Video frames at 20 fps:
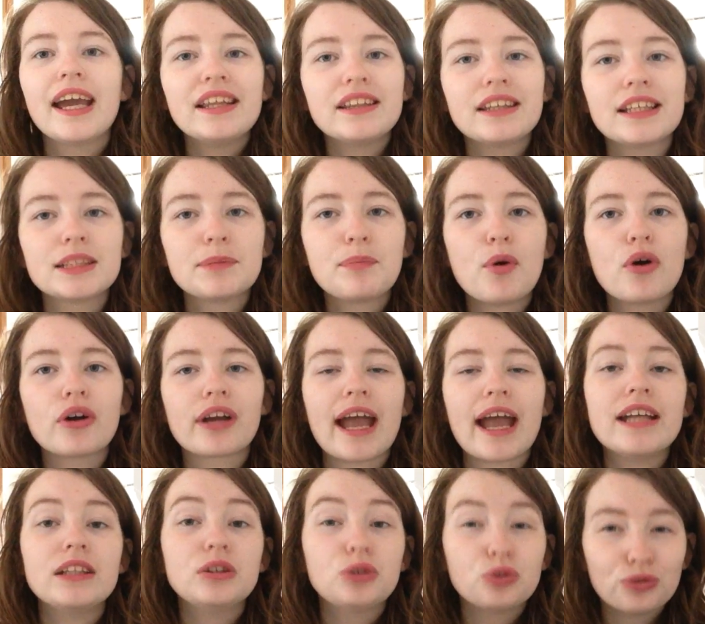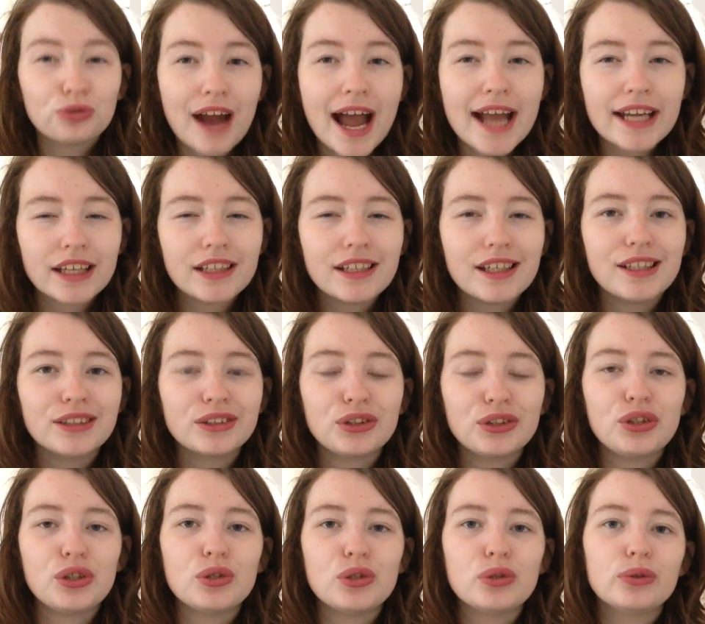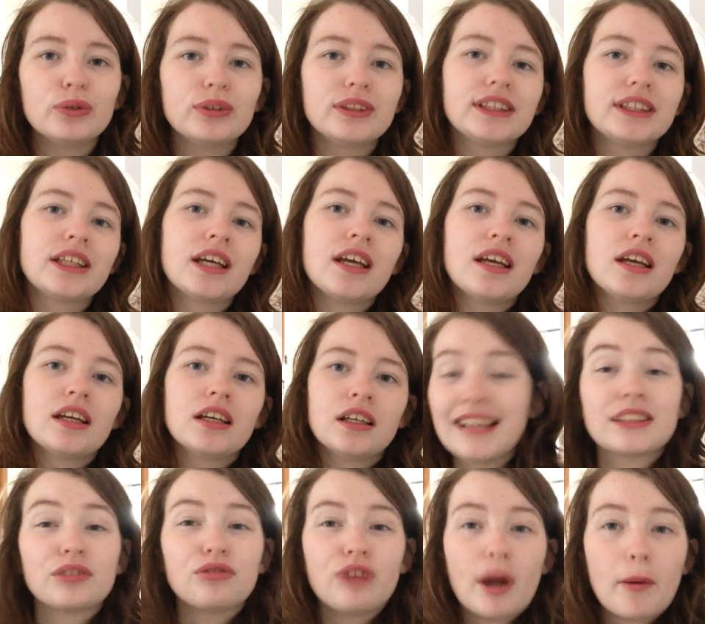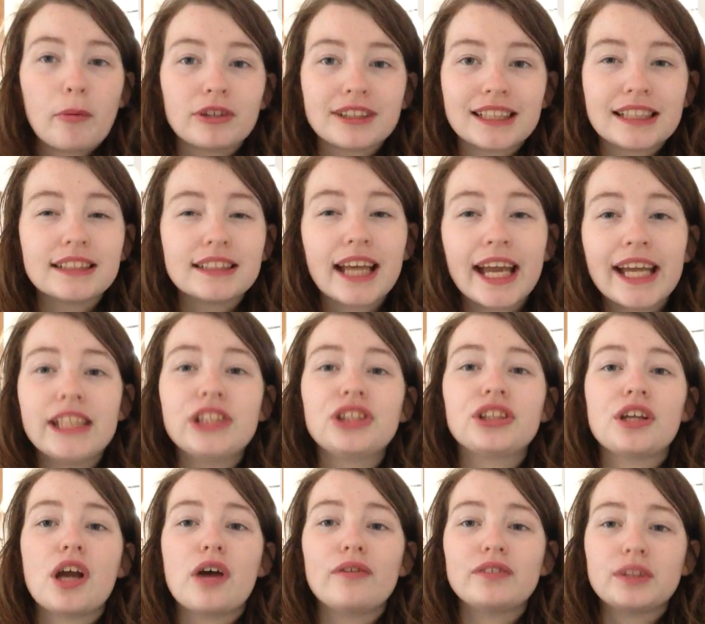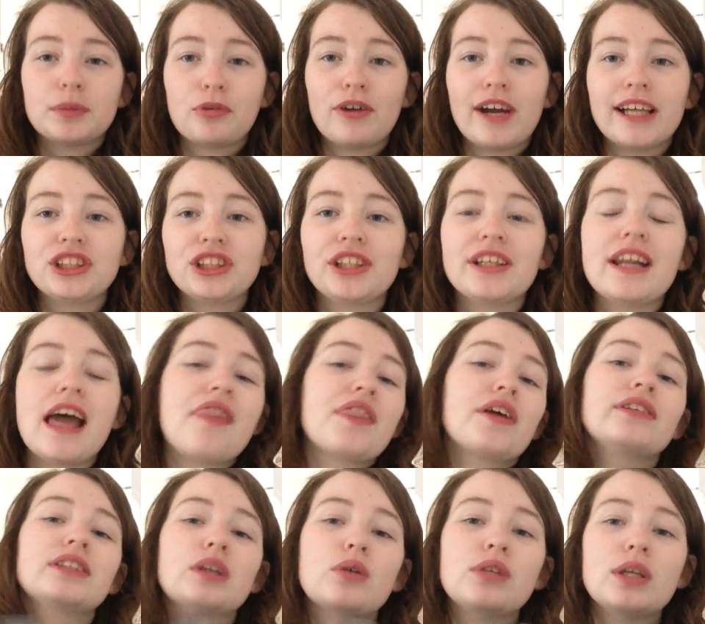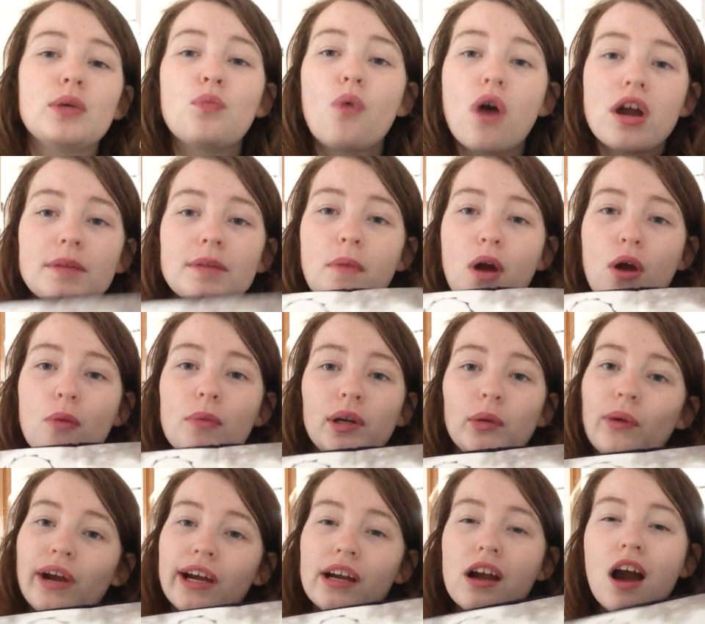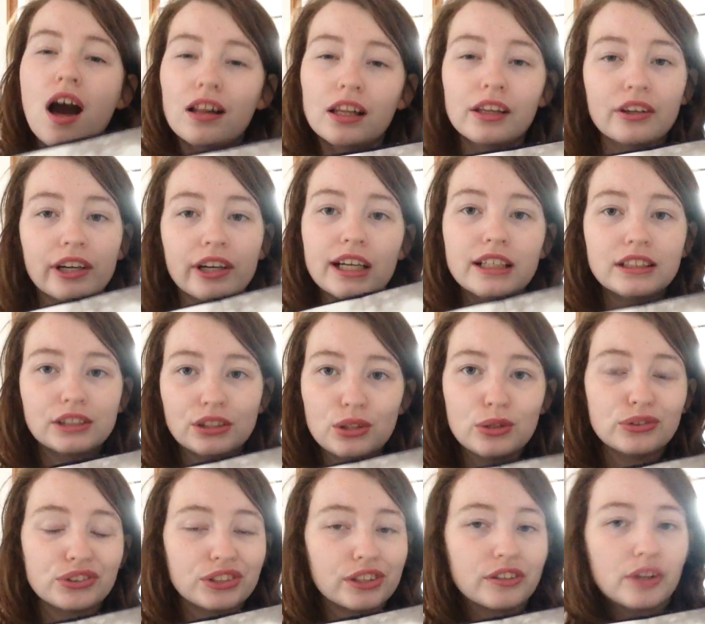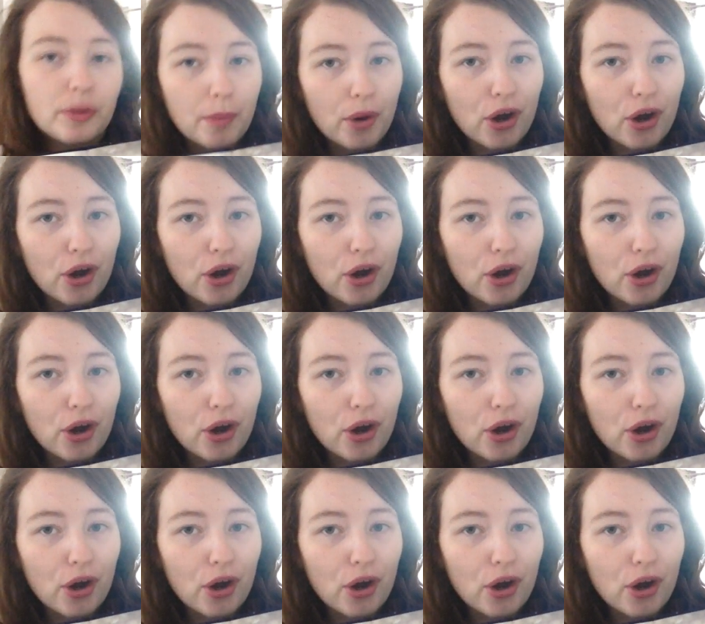In this book, a dragon is used as a representation of depression, and there is only one moment where color is used in the